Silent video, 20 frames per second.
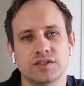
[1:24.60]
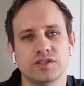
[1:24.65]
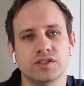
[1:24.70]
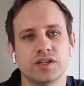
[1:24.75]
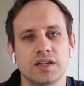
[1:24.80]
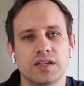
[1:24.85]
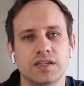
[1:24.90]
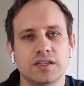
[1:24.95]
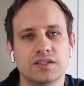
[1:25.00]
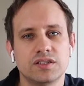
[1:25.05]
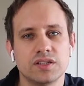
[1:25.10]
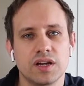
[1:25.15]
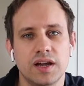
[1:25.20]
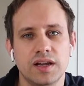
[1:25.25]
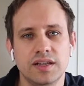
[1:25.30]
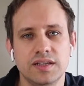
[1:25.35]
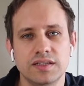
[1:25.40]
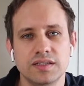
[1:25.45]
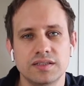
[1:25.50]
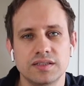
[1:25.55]
studied
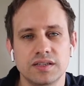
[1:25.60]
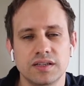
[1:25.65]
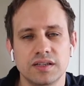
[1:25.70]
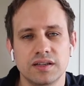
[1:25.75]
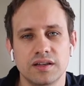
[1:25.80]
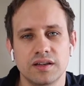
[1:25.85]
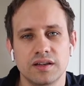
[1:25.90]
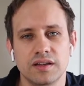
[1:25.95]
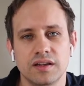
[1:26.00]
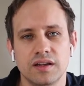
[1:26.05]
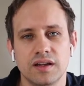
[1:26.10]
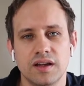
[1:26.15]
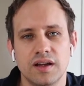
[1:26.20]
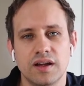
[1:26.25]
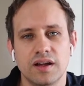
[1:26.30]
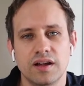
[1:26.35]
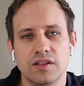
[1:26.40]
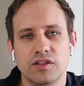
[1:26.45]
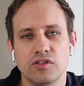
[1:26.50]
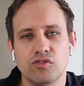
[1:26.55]
Chinese in
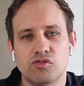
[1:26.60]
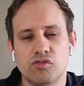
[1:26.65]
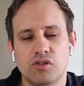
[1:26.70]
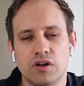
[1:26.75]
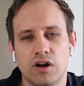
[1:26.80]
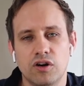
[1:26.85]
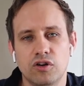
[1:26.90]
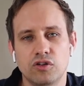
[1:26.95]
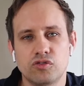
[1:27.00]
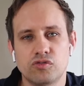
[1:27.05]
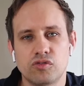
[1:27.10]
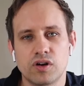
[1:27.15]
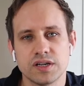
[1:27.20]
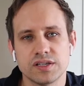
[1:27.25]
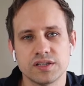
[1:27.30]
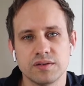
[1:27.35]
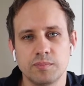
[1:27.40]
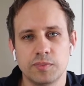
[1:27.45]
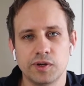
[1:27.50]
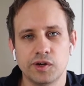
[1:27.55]
the old
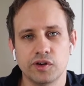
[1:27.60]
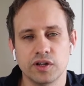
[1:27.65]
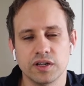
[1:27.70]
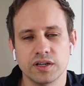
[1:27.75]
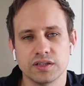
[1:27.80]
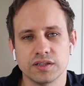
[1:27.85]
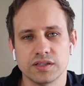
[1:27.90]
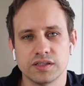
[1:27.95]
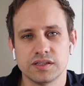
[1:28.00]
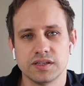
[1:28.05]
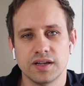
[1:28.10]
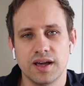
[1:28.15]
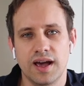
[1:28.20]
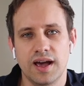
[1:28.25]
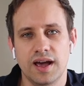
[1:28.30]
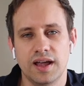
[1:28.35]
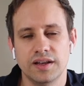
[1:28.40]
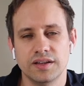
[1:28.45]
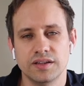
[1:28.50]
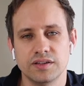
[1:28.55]
Russian buildings,
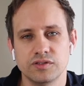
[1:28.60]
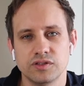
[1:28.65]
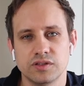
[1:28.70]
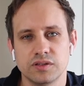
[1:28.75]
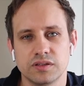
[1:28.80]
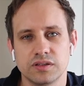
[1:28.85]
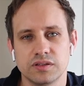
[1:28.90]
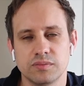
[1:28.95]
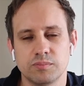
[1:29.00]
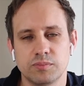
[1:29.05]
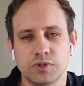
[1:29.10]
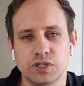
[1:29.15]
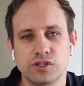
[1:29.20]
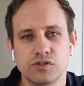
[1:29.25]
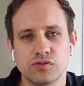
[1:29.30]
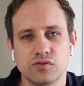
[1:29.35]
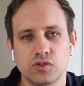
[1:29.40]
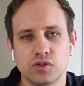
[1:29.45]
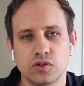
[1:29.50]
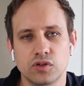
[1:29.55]
and it was
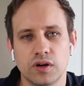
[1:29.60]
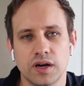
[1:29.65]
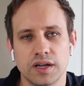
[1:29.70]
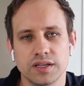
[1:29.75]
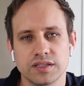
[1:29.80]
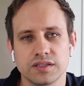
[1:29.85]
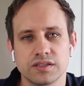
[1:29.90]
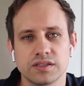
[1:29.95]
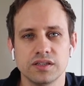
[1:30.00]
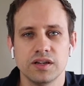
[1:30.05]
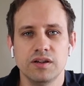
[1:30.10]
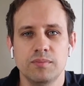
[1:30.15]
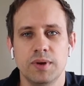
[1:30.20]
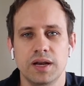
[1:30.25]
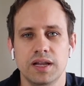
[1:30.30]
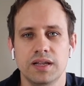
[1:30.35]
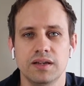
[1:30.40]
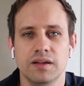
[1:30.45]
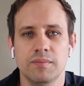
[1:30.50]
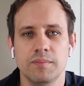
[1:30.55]
beautiful, and there's so
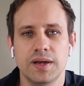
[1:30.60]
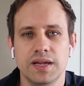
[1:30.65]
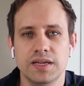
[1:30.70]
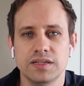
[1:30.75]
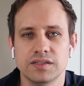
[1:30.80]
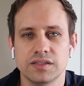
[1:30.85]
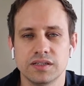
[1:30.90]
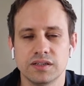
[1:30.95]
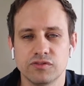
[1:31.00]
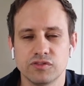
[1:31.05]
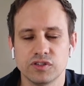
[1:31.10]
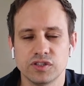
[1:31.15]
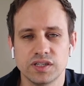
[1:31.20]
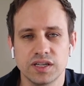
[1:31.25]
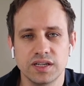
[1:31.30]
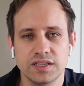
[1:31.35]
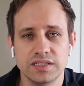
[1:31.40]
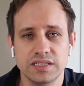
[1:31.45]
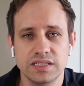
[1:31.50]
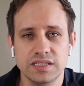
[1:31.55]
many amazing
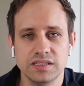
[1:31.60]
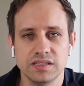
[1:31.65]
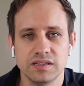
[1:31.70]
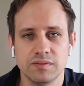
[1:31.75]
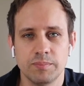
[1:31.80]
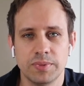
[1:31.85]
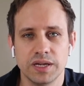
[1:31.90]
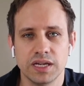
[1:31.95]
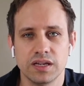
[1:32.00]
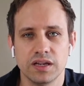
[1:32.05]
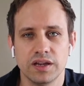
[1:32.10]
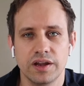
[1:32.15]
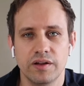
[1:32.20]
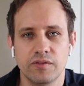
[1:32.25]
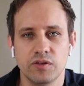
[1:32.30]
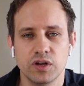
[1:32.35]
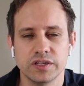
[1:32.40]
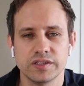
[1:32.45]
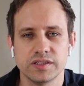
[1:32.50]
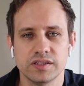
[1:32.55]
facilities in Peking
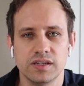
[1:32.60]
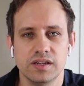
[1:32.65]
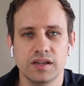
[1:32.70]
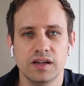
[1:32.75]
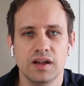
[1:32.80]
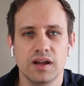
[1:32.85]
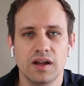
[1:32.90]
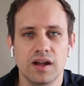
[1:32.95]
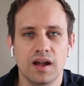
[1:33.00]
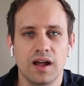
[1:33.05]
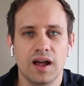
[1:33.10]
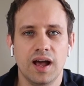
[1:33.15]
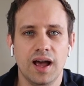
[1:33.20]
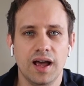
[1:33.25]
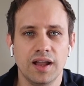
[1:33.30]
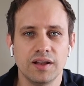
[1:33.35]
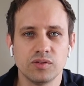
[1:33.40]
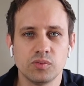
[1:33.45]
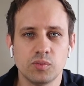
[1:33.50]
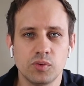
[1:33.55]
University.
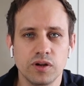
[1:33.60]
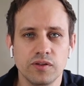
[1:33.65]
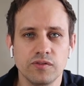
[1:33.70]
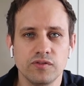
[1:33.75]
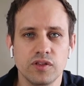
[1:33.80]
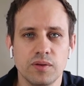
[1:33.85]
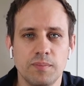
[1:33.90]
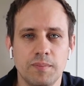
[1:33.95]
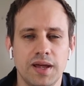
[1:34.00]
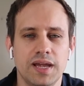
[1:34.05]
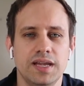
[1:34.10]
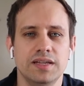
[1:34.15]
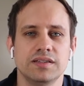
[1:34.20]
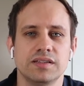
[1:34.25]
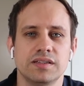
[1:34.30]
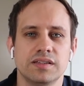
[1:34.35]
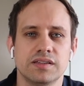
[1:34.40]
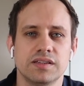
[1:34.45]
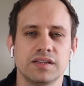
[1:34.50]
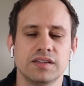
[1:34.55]
And one of the
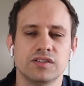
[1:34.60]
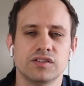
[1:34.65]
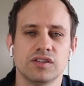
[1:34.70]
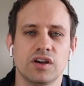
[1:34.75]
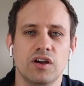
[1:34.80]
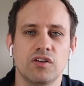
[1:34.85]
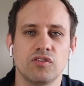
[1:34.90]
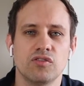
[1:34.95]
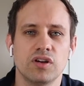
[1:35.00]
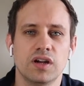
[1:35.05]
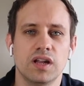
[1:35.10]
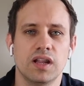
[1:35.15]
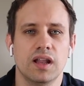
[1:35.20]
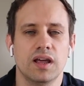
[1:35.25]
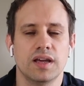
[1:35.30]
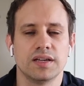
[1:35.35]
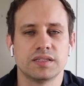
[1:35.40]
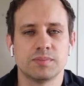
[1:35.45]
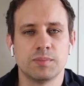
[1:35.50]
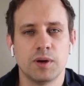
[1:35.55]
amazing things that I really
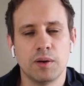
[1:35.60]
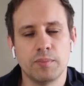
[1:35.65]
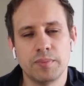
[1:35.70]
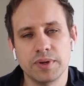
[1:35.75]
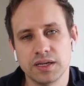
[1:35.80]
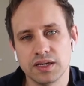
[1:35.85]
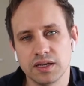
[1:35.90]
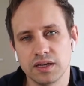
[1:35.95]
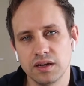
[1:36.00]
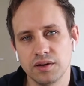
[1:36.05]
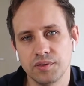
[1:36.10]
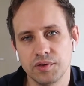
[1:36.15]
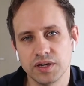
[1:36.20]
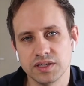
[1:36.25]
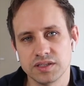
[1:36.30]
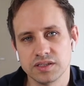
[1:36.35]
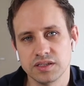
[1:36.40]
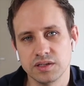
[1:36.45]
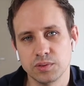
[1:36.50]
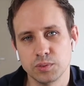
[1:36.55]
liked about Peking
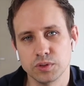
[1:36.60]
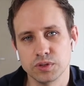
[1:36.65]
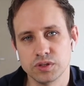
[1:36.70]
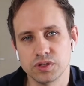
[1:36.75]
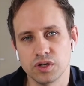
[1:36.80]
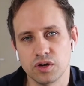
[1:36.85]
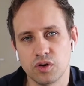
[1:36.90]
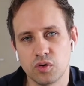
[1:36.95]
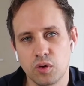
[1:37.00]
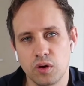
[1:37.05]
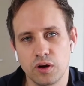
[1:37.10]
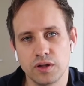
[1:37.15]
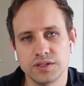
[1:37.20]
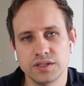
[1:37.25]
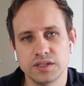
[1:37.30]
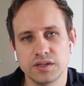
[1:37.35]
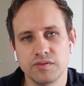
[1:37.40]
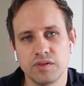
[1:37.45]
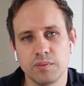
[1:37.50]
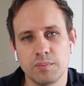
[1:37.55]
University was the
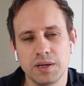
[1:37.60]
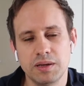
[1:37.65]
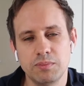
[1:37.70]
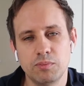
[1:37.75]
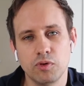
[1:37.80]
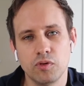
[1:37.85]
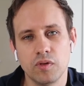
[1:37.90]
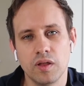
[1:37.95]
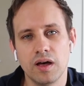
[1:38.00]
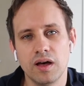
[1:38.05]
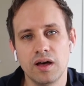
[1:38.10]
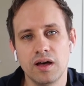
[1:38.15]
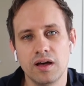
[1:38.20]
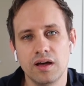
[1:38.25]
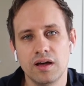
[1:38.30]
quality of the people there.